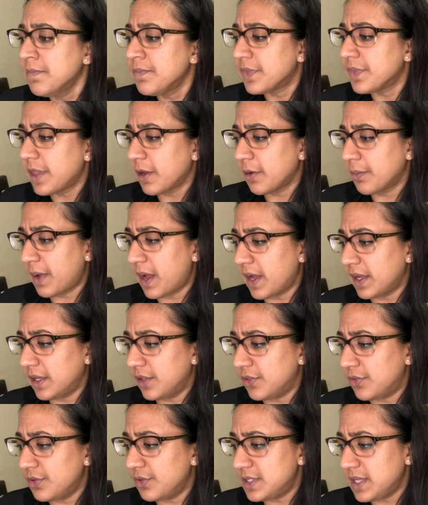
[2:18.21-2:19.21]
Thereby,
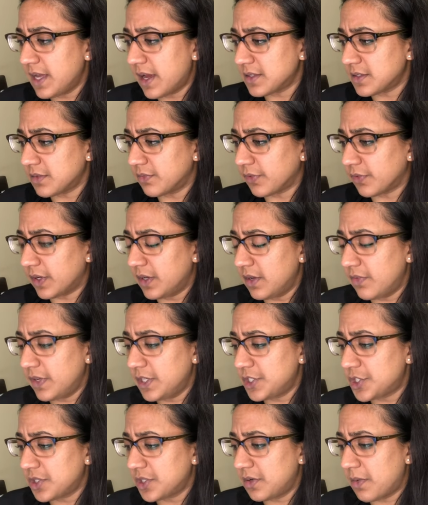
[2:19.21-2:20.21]
enthusiasm for
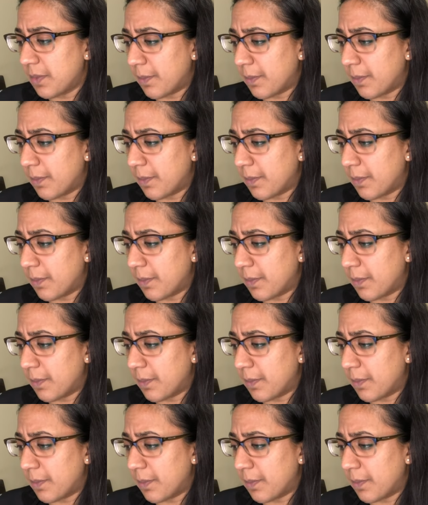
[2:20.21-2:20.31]
innovation,